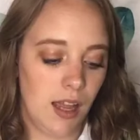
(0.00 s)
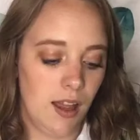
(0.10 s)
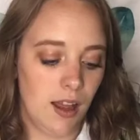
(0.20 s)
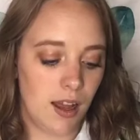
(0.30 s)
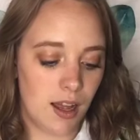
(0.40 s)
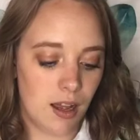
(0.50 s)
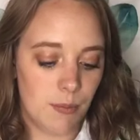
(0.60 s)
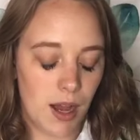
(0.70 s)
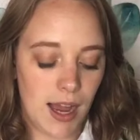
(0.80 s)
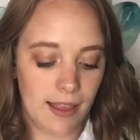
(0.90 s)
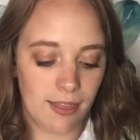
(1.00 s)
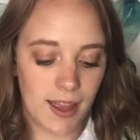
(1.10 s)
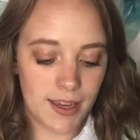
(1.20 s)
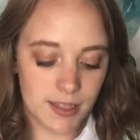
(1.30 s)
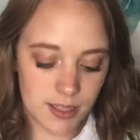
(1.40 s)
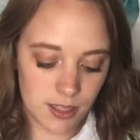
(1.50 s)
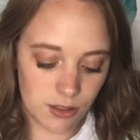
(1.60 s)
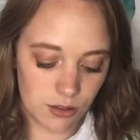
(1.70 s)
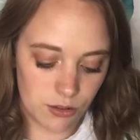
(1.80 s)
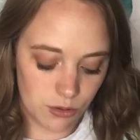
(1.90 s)
I like
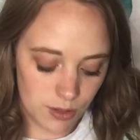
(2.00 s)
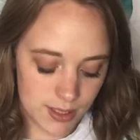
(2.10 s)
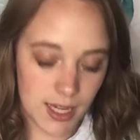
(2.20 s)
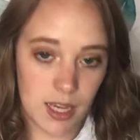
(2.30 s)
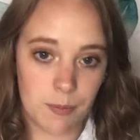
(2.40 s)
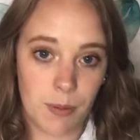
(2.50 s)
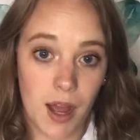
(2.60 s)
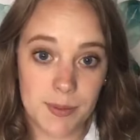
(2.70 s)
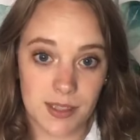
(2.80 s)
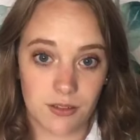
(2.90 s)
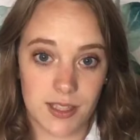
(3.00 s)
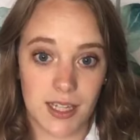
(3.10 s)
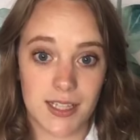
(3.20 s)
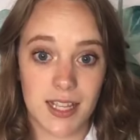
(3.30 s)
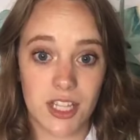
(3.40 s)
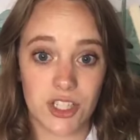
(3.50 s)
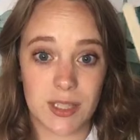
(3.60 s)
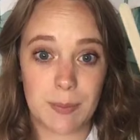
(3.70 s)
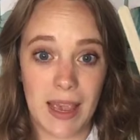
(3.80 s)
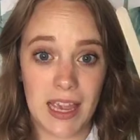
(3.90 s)
to take popsicle sticks and just
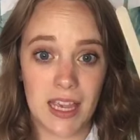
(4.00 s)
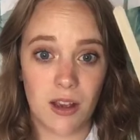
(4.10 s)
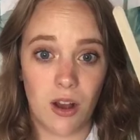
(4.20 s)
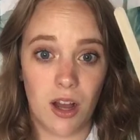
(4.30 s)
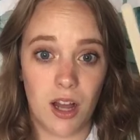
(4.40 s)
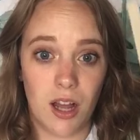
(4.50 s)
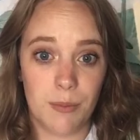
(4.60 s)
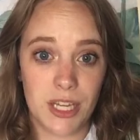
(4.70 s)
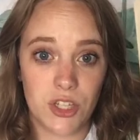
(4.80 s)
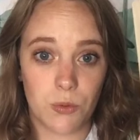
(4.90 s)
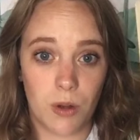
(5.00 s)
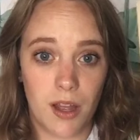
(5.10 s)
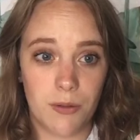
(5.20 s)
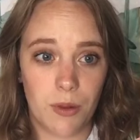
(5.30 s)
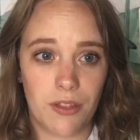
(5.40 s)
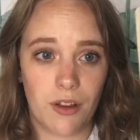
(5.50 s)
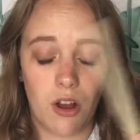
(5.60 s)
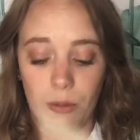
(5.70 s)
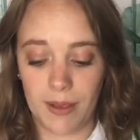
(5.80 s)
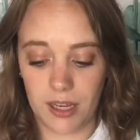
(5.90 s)
paint each one with all
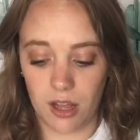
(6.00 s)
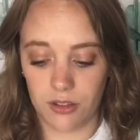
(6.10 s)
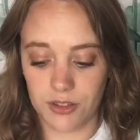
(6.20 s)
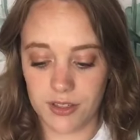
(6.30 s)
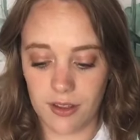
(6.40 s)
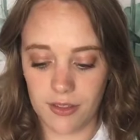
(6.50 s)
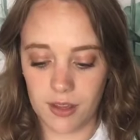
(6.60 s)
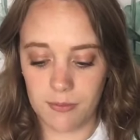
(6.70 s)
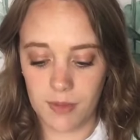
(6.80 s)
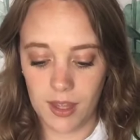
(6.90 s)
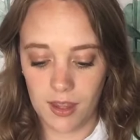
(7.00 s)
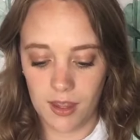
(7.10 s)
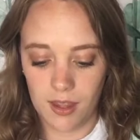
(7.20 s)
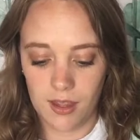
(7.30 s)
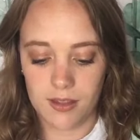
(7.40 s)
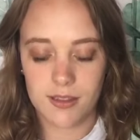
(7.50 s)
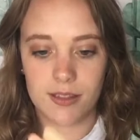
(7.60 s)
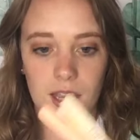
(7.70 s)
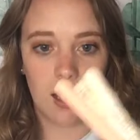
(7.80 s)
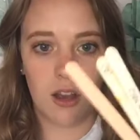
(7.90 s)
my colors on them.
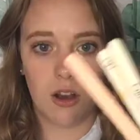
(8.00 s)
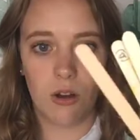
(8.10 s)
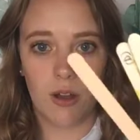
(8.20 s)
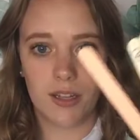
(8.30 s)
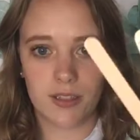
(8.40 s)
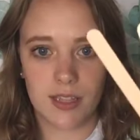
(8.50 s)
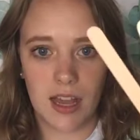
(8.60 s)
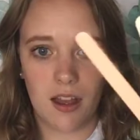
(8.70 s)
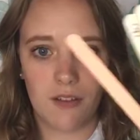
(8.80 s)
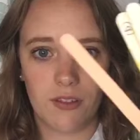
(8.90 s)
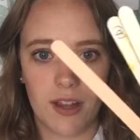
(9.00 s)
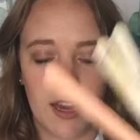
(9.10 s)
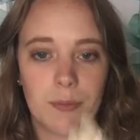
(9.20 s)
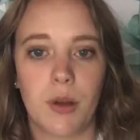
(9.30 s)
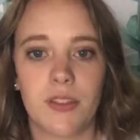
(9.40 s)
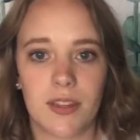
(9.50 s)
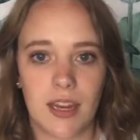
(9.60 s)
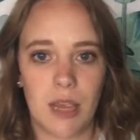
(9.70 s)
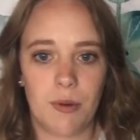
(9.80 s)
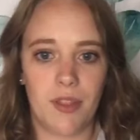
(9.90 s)
So I just have, and I put the
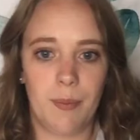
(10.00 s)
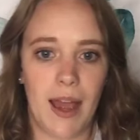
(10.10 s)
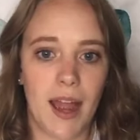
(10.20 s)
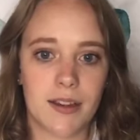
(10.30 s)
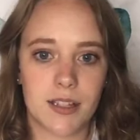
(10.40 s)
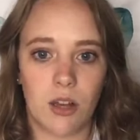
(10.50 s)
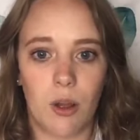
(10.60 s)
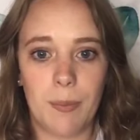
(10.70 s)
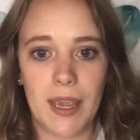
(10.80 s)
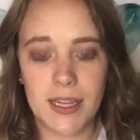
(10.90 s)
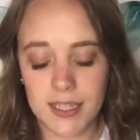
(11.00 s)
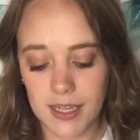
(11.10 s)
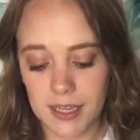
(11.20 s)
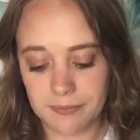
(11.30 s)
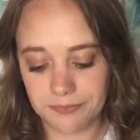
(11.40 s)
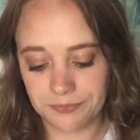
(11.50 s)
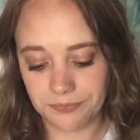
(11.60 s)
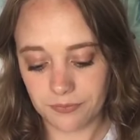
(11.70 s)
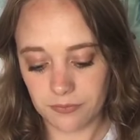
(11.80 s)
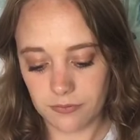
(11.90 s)
name on the back, so I'll paint it.
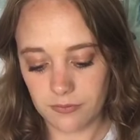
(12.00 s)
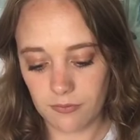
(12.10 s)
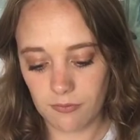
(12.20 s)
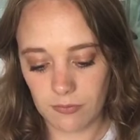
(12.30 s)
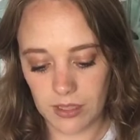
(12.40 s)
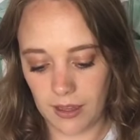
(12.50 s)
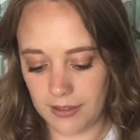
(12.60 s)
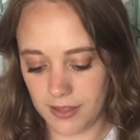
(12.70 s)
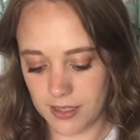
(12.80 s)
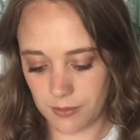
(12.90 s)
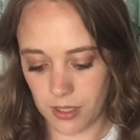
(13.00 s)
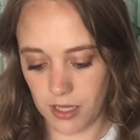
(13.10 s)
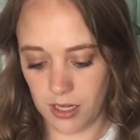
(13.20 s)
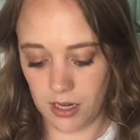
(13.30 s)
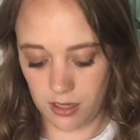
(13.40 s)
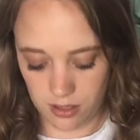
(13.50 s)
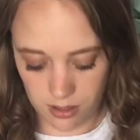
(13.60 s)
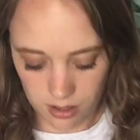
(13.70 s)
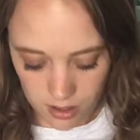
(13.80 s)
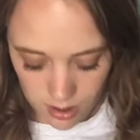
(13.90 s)
Like this one.
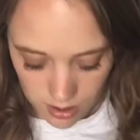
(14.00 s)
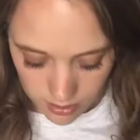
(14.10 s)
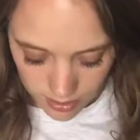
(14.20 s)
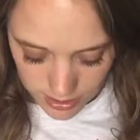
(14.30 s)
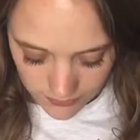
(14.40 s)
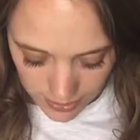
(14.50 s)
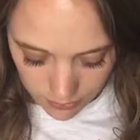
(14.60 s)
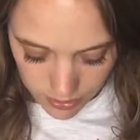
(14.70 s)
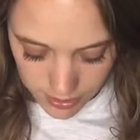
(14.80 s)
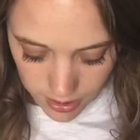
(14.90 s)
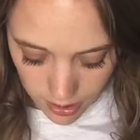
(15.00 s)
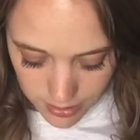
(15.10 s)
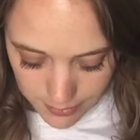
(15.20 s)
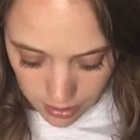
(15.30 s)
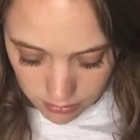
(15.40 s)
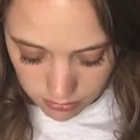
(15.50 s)
Let's find what I talked about.